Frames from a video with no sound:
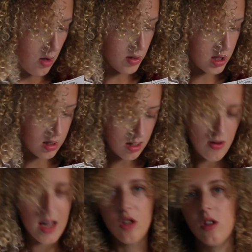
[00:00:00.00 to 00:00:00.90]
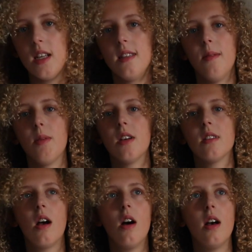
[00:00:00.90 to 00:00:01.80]
which is so interesting
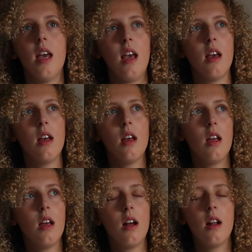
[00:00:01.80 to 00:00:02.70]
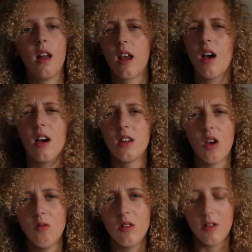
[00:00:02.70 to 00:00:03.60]
because I
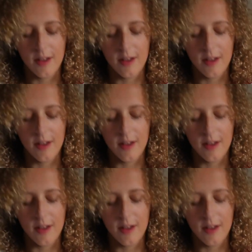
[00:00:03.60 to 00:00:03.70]
don't do